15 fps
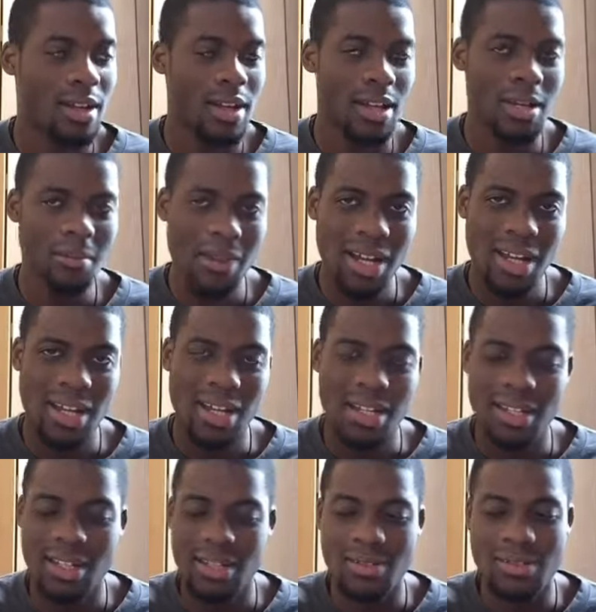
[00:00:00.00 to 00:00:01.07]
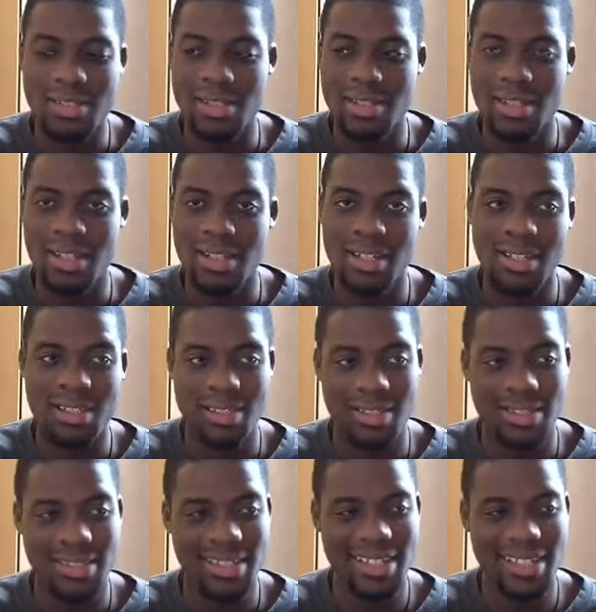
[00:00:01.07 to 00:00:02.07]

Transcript: And in my head, I was just thinking,